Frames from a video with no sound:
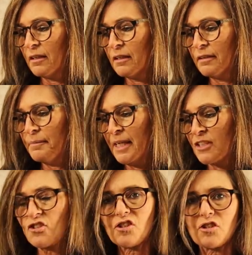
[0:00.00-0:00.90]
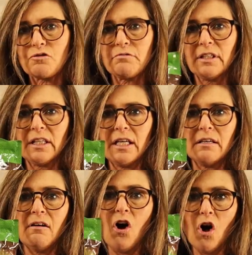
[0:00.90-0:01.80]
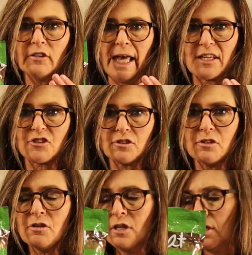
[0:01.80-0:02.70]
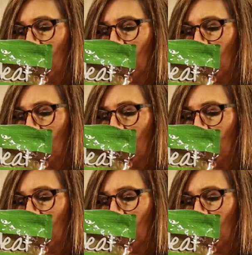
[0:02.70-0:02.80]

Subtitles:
I mean, it's just really all natural.